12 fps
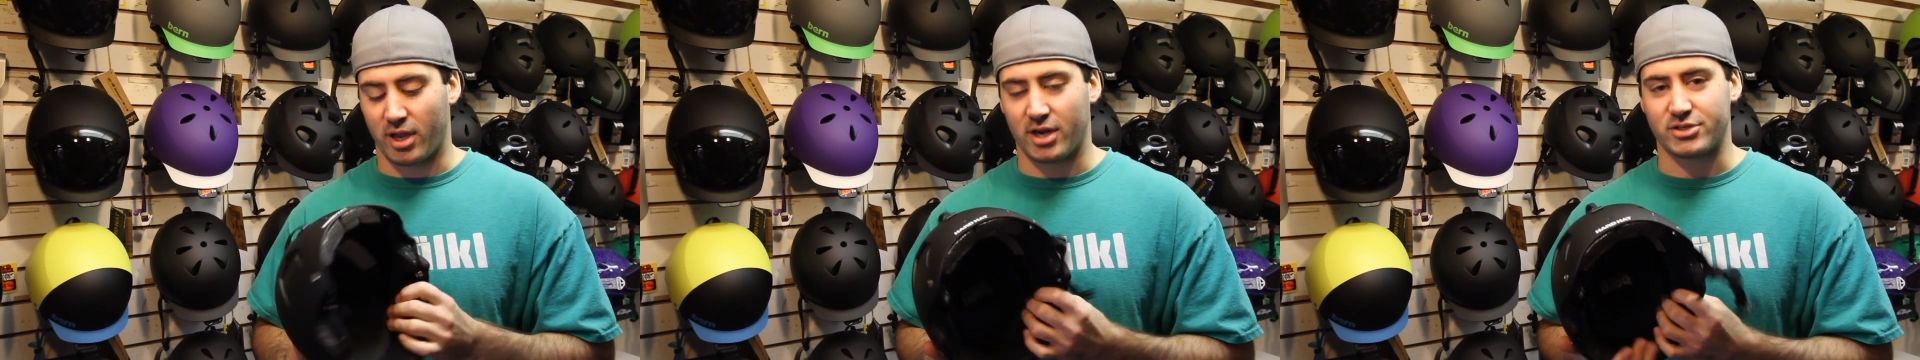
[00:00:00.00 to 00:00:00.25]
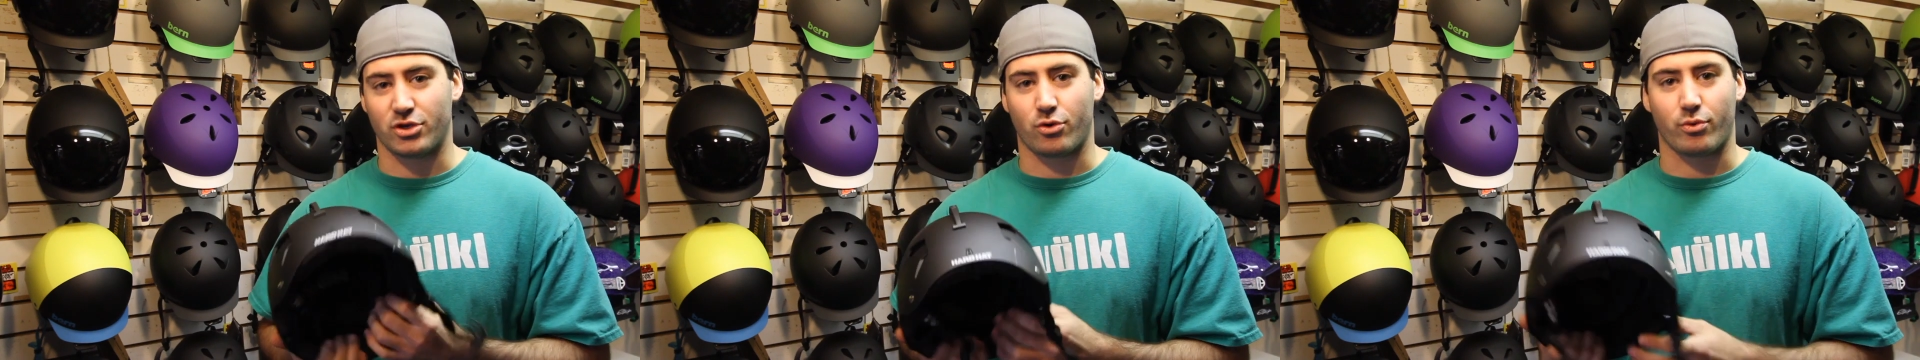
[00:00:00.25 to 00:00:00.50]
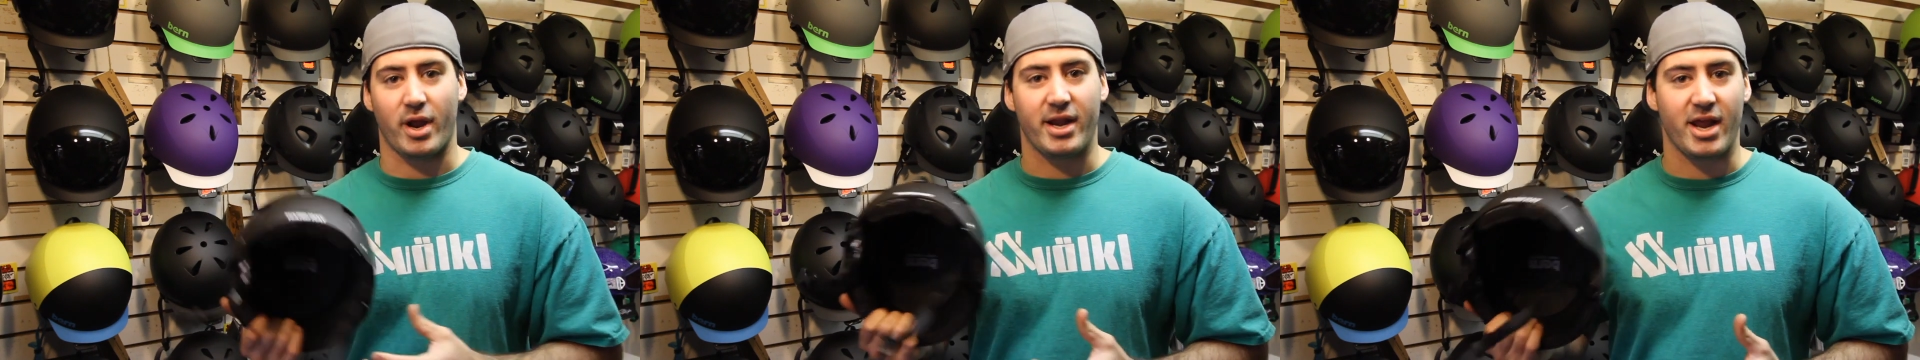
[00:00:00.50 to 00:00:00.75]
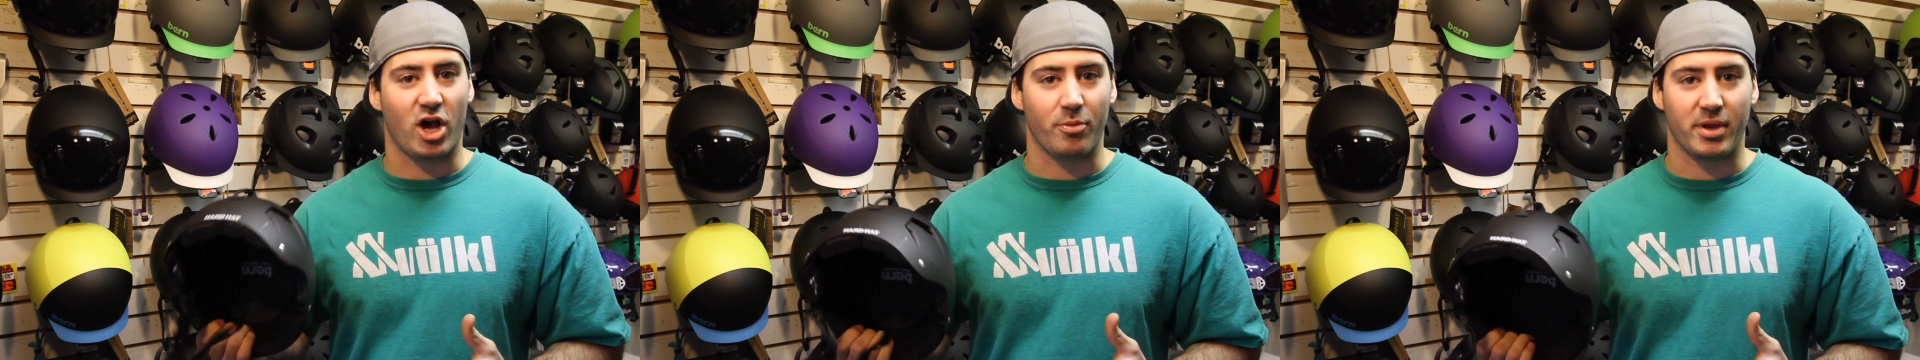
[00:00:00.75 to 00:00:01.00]
It is a great
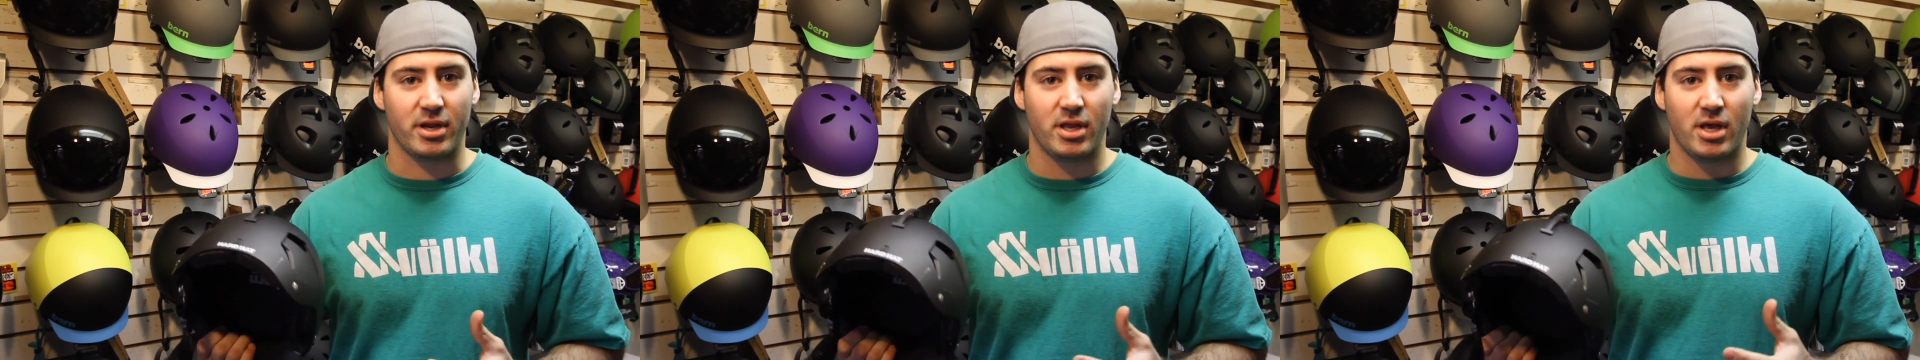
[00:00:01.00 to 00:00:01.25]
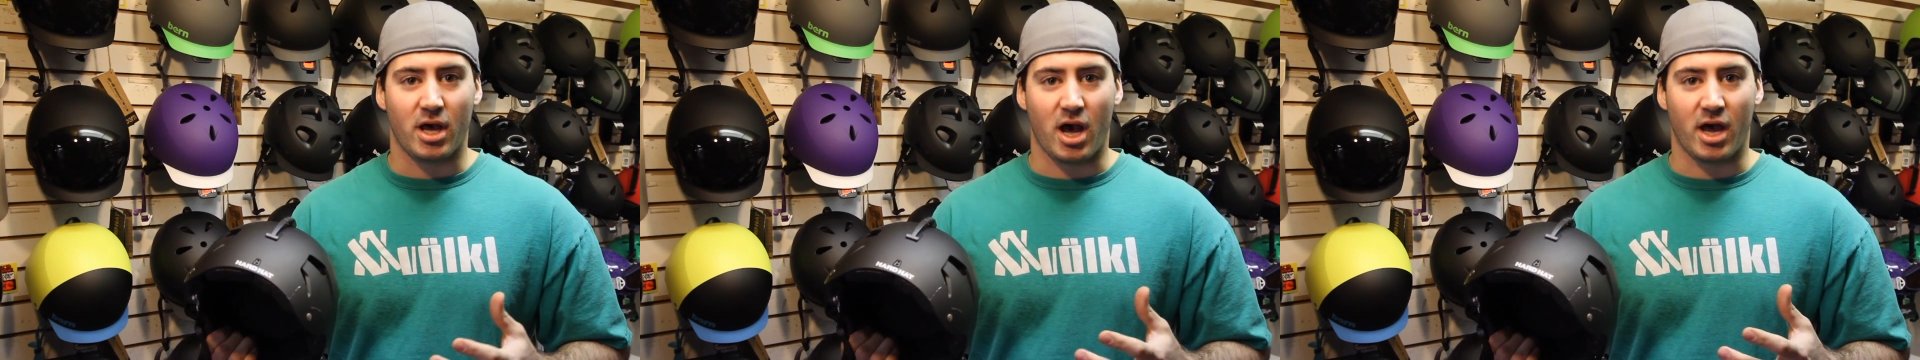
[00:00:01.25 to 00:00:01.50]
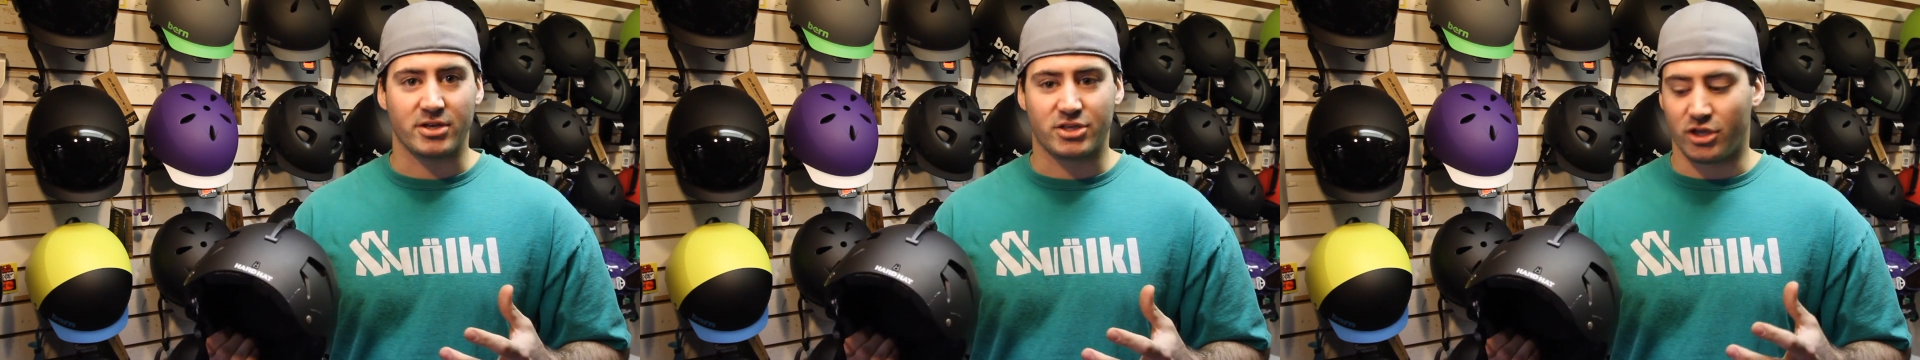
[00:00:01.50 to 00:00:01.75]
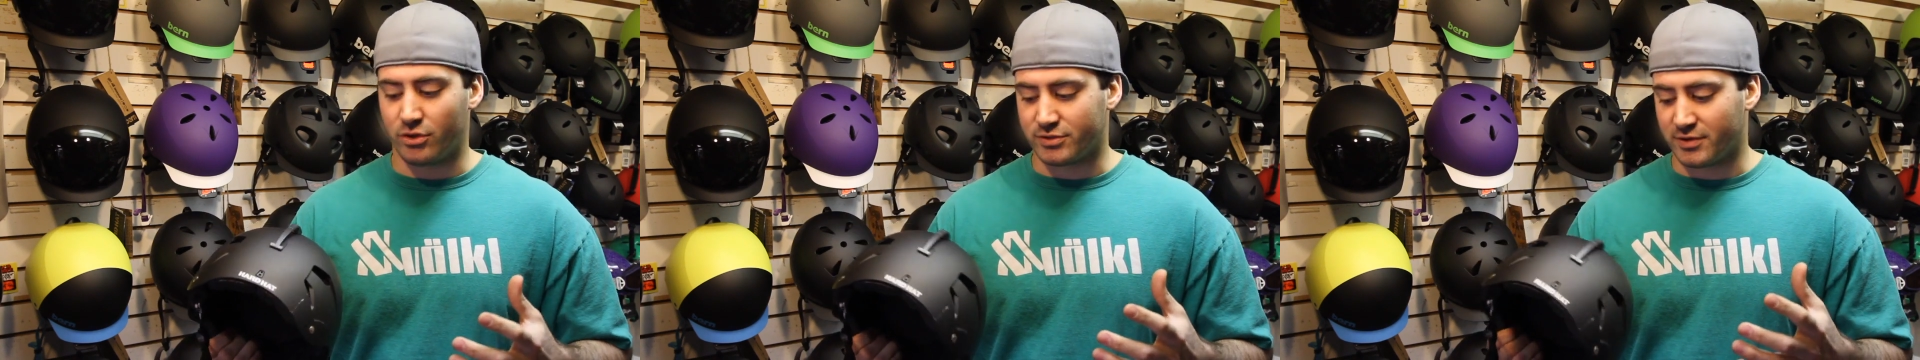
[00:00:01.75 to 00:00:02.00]
helmet to
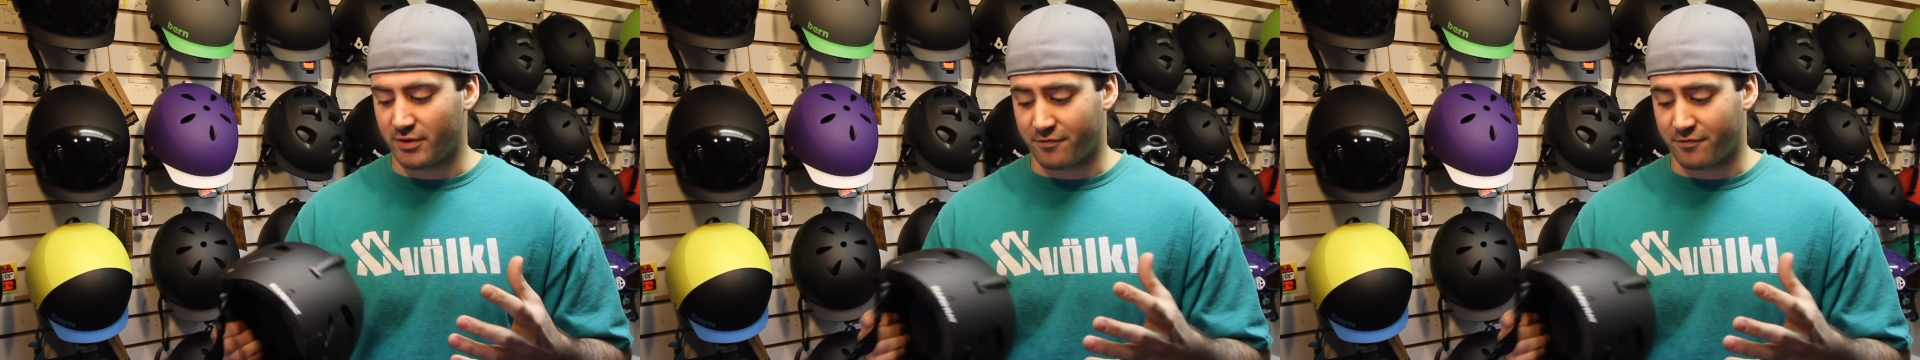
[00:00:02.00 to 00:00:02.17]
use